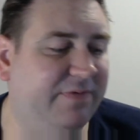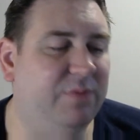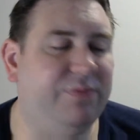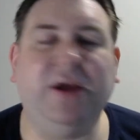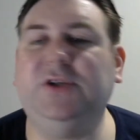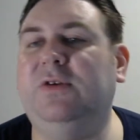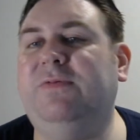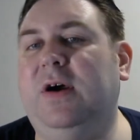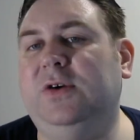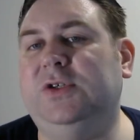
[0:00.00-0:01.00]
vibration
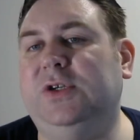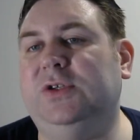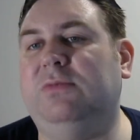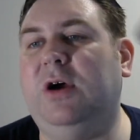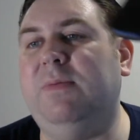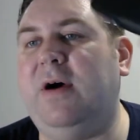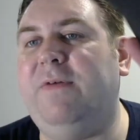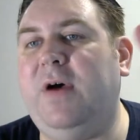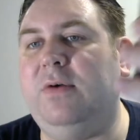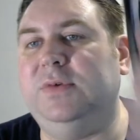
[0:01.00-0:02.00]
functions on mobile
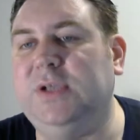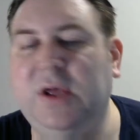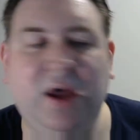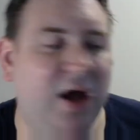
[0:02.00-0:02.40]
phones